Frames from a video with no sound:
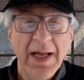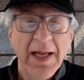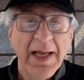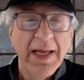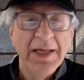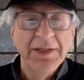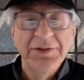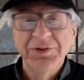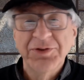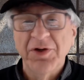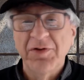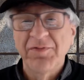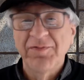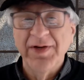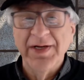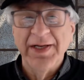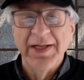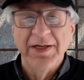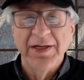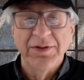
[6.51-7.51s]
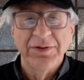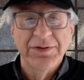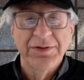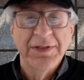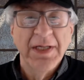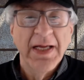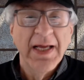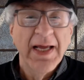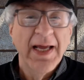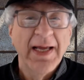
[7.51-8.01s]
intro
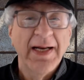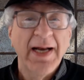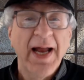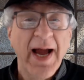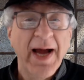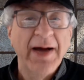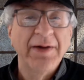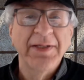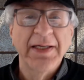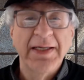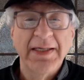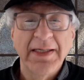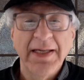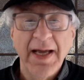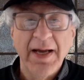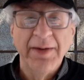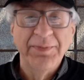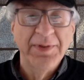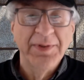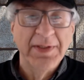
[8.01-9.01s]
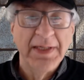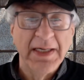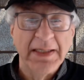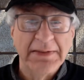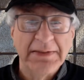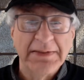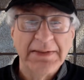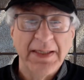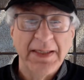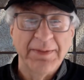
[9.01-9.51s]
videos and how they can help you
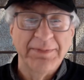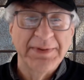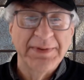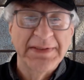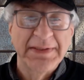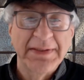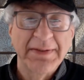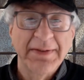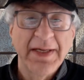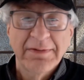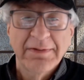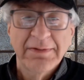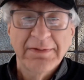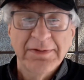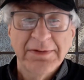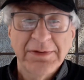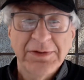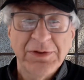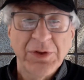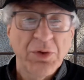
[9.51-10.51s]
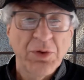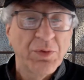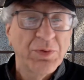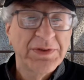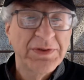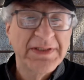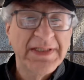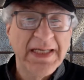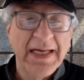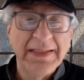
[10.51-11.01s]
get subs. So
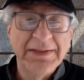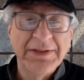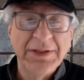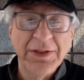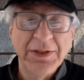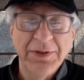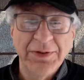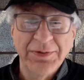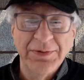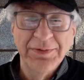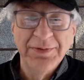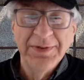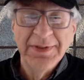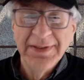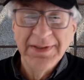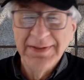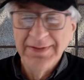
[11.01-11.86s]
stay tuned.